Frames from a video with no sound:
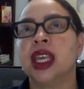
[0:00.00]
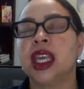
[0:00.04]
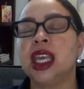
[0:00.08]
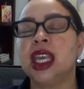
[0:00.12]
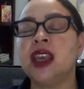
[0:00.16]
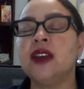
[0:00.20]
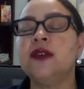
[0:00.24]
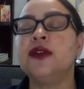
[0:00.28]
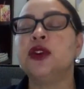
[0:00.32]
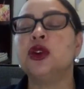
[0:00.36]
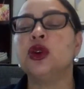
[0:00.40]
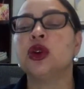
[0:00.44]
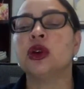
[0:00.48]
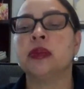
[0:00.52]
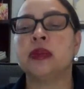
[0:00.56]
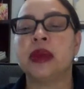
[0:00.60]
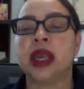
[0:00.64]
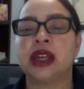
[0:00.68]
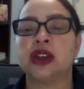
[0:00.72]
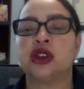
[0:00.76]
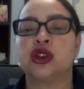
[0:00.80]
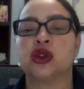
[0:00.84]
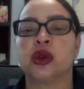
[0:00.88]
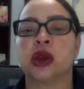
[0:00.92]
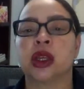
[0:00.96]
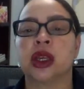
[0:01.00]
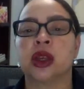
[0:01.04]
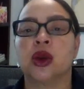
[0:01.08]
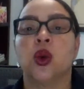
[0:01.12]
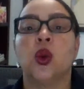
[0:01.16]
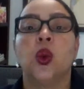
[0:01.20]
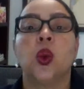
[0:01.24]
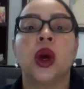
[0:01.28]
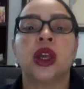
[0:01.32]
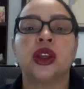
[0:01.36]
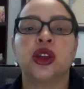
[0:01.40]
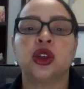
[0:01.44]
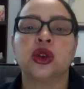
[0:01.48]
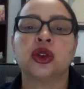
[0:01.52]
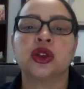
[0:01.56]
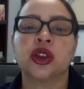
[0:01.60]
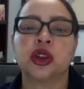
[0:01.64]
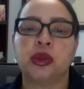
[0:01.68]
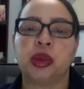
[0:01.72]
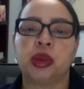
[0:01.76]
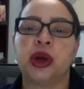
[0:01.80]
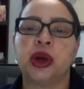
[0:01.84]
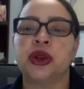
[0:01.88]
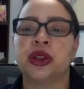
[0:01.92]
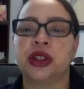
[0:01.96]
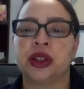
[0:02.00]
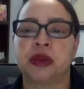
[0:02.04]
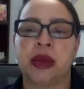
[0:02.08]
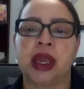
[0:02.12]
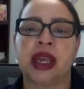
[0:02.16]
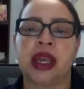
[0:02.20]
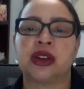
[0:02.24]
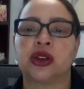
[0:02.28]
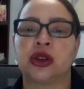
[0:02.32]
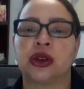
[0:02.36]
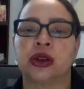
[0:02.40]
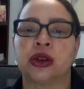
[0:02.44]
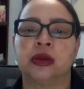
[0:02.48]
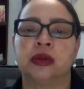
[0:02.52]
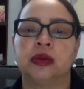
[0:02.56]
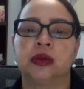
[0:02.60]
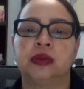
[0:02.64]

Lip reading: if you're measuring what you're supposed to measure.